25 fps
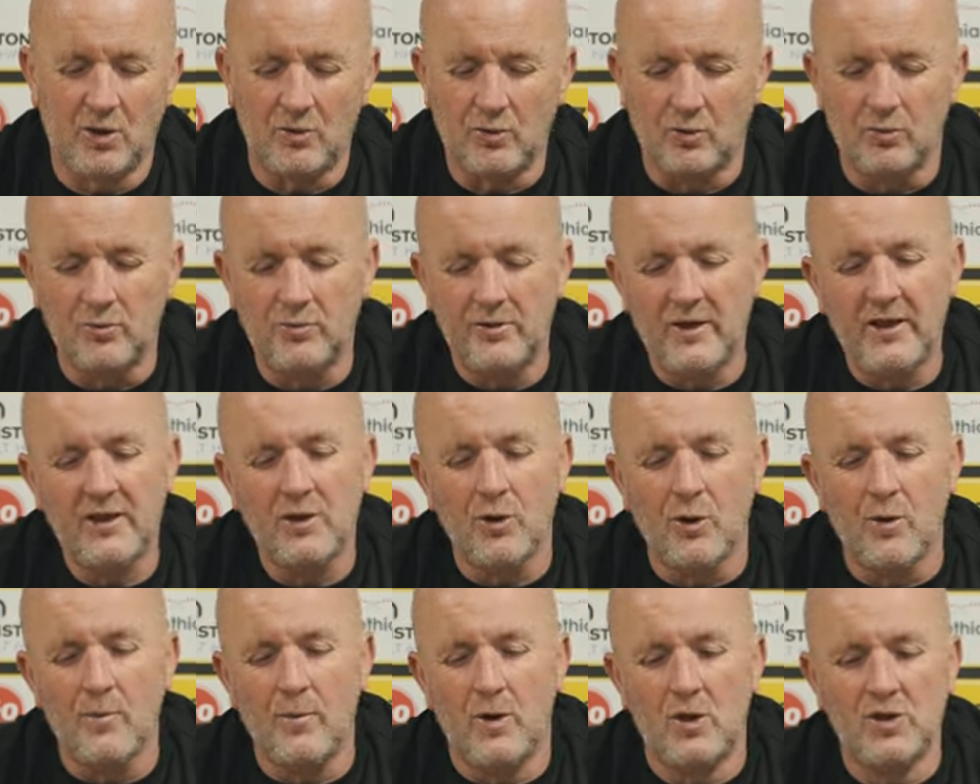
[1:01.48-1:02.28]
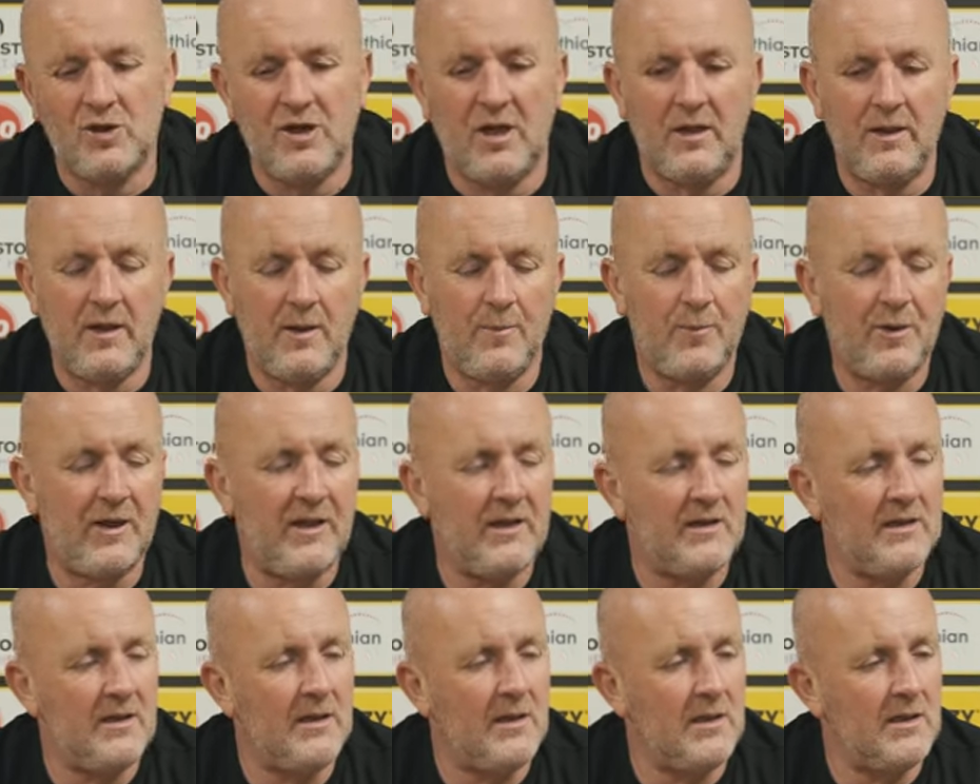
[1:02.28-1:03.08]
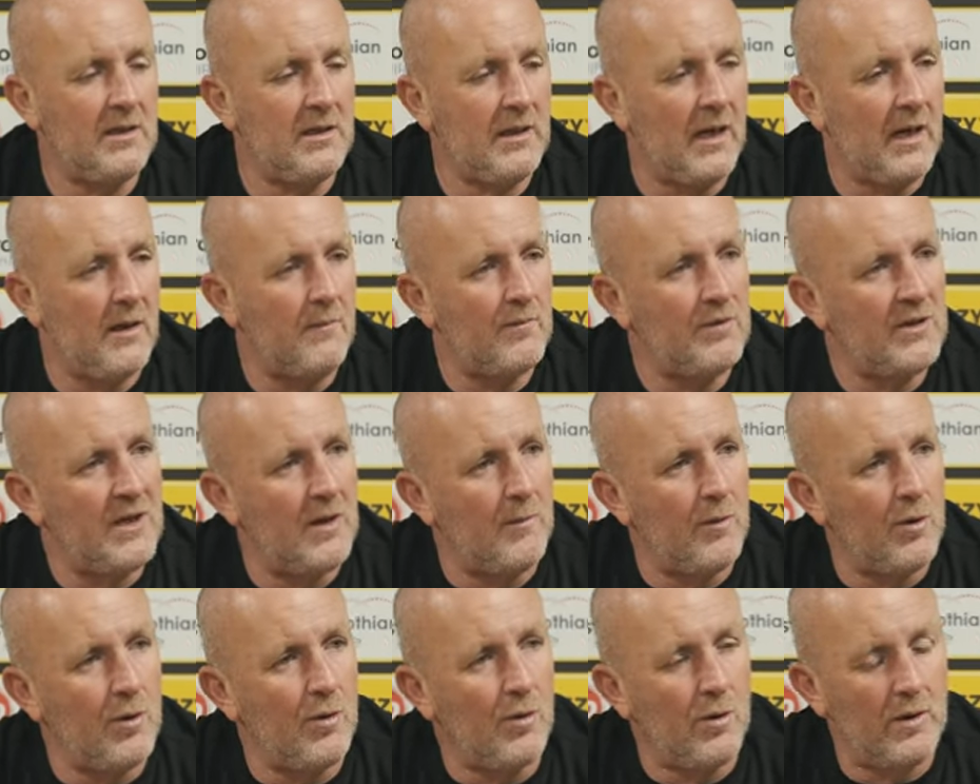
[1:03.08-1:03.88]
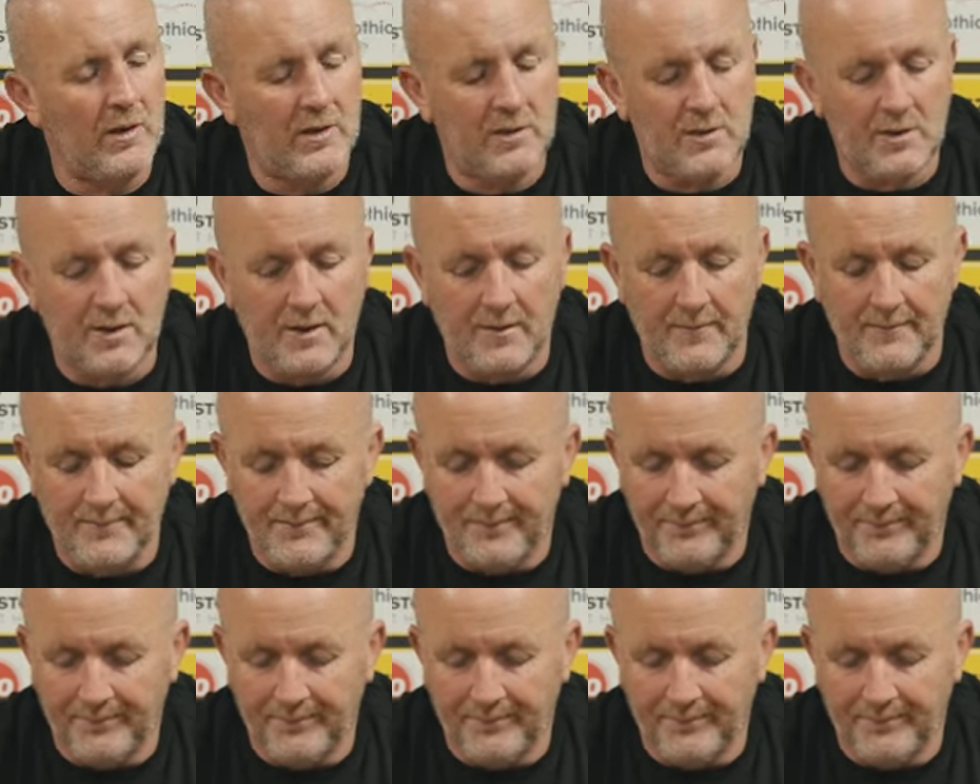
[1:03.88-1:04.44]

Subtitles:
I don't read too much into pre-season games, to be honest.